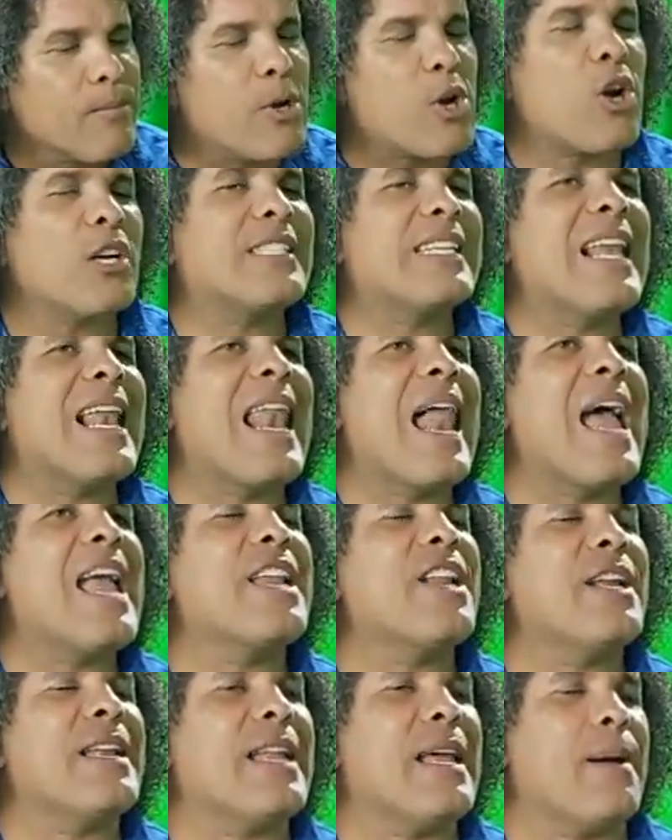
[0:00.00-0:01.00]
Because he
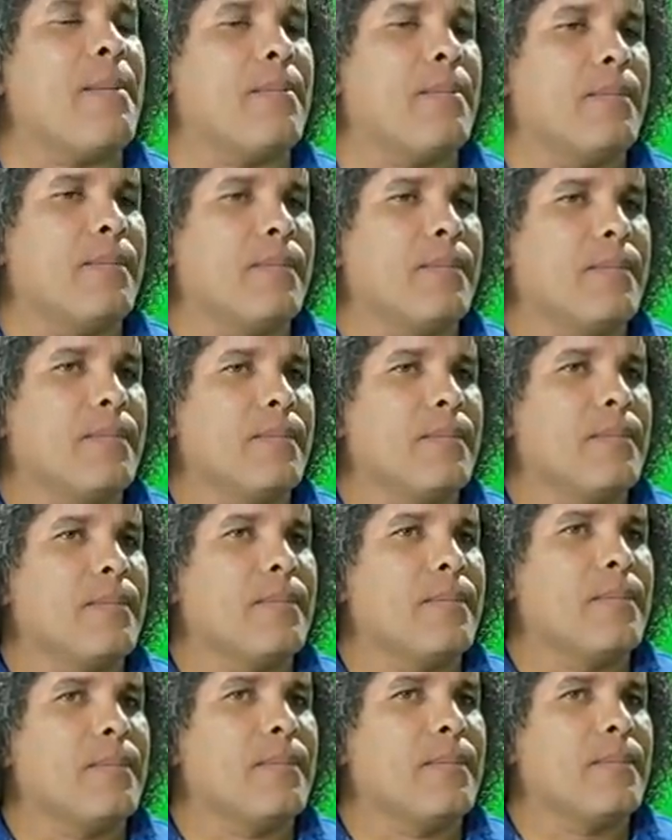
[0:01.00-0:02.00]
lied on them.
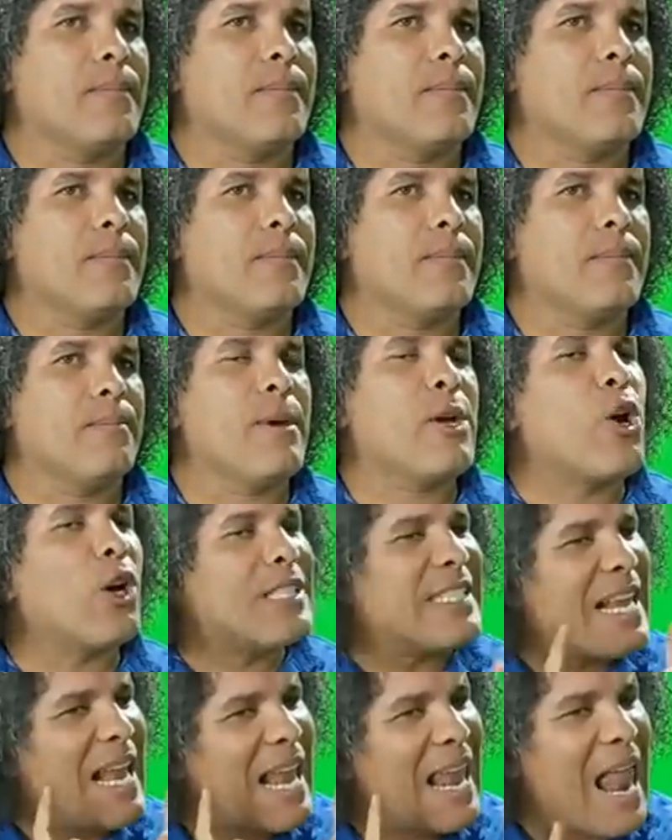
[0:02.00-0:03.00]
Because
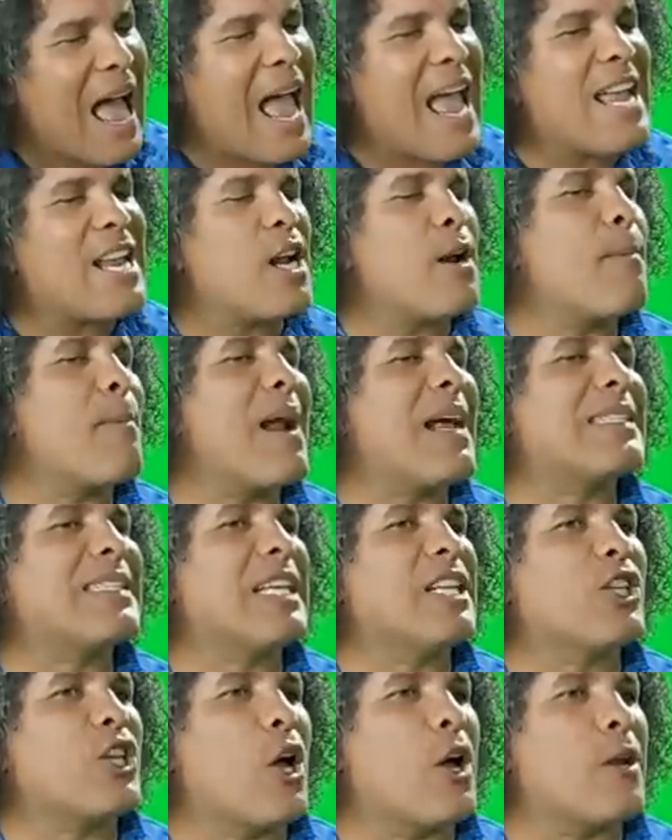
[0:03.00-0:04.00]
he lied on
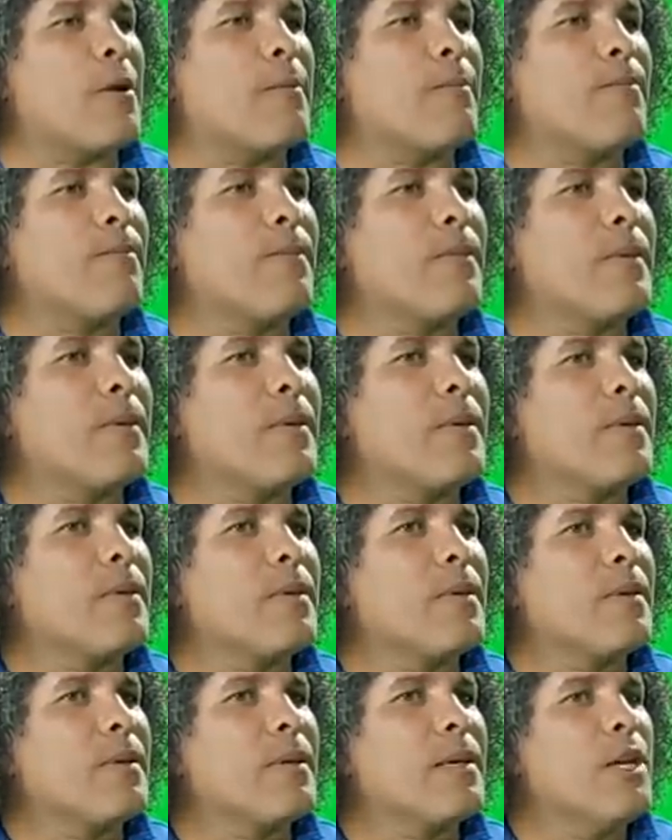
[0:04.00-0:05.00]
Brazenton.
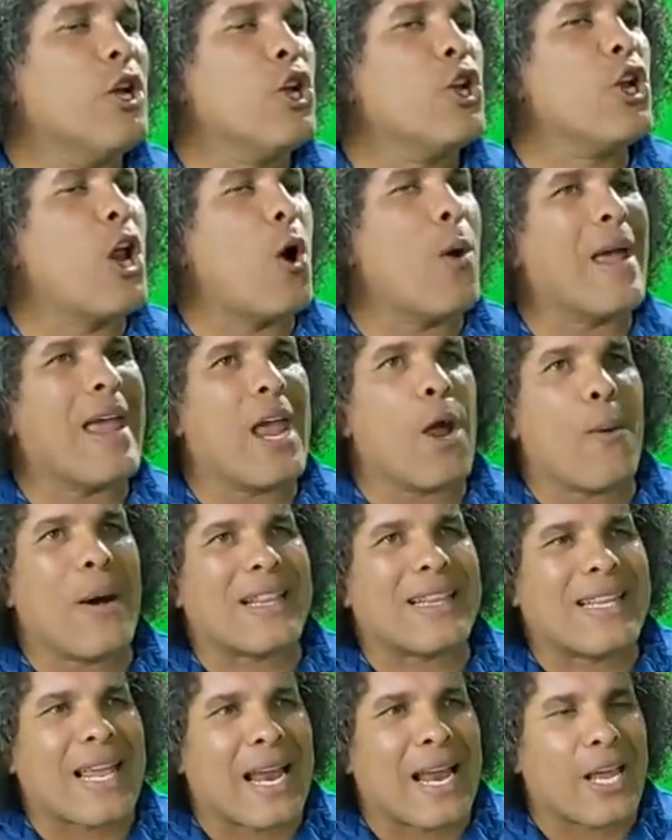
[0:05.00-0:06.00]
Now, hear what
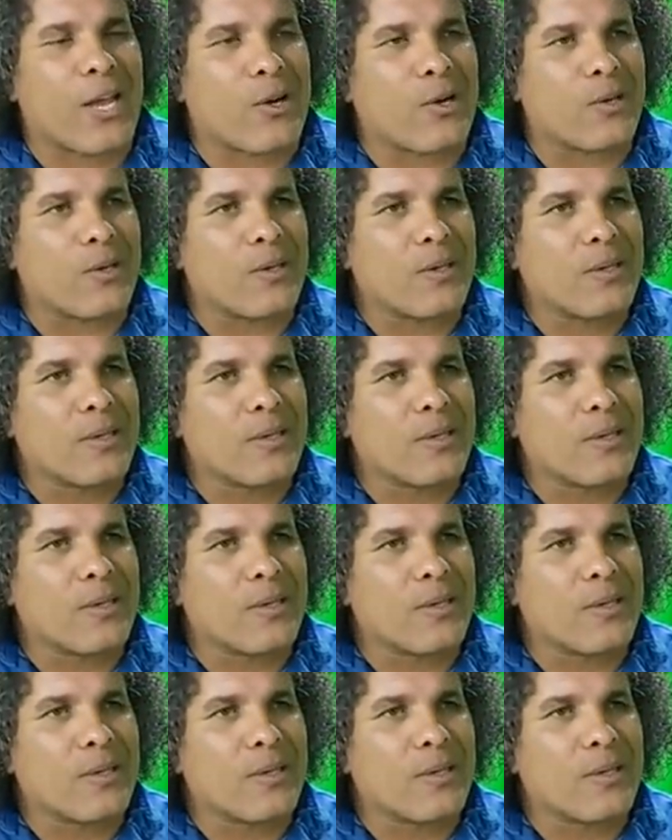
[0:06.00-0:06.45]
I'm telling you.